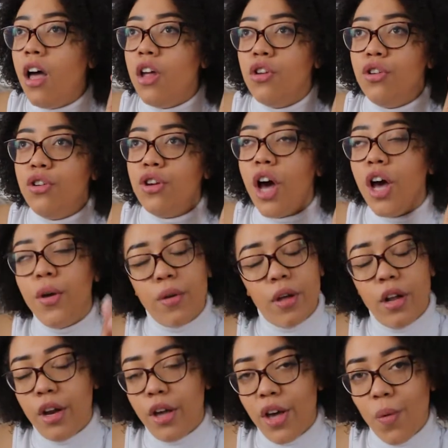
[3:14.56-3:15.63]
no
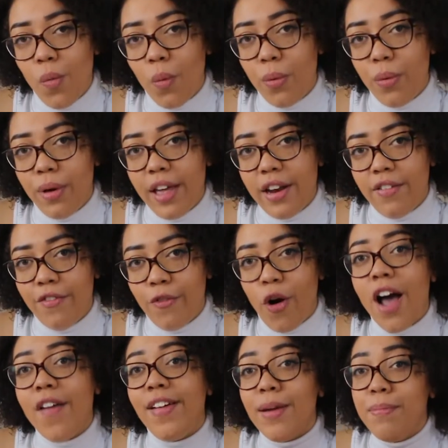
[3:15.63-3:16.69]
clue what we were in for.
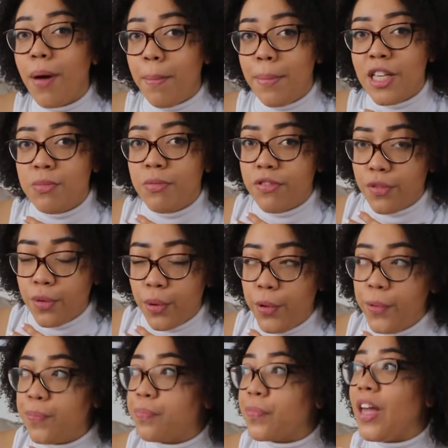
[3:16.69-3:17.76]
I've had puppies
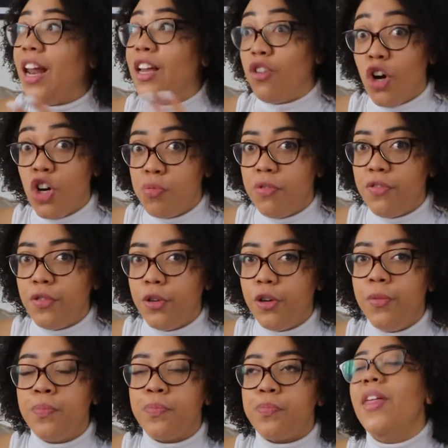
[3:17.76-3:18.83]
before, like dogs
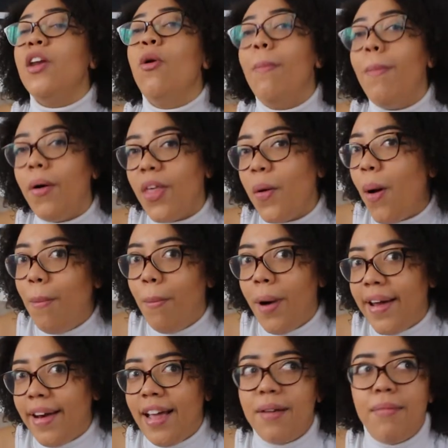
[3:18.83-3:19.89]
before. They weren't
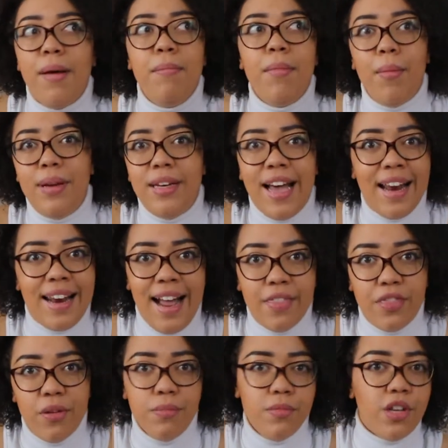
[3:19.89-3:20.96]
mine, like my mum and dad had
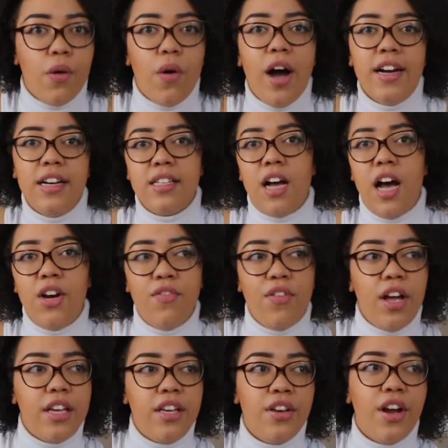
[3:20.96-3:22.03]
them. So I just kind of
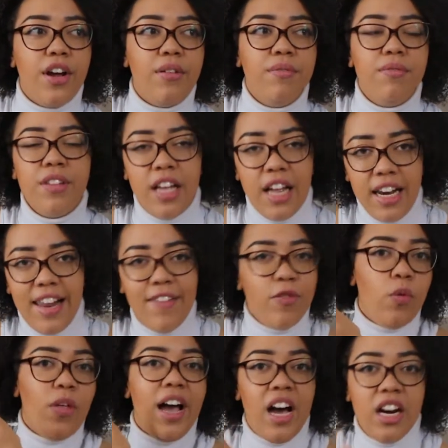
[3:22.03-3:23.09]
like, you know, left
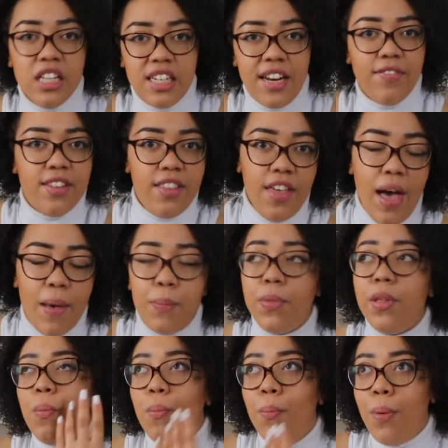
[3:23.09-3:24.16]
all that kind of stuff to them.
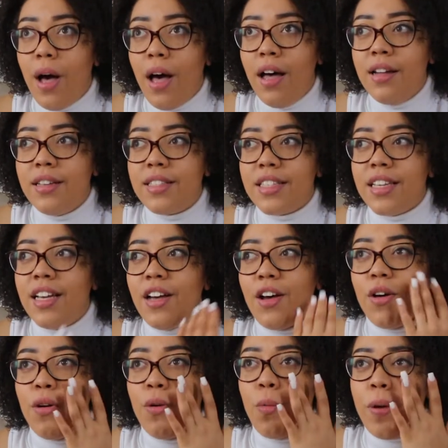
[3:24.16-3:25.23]
But
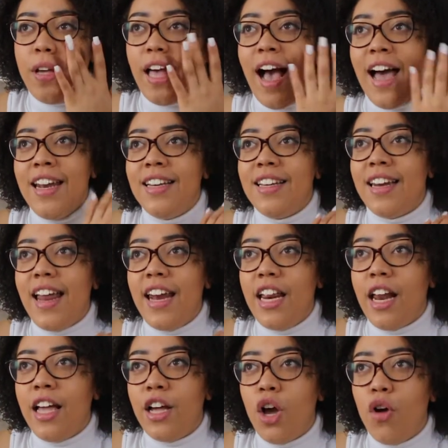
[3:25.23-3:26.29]
we hadn't done any
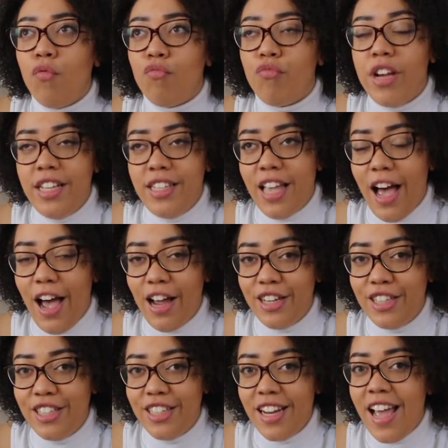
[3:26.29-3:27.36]
like
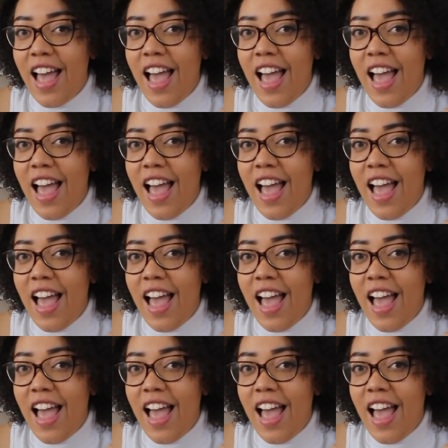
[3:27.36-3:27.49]
research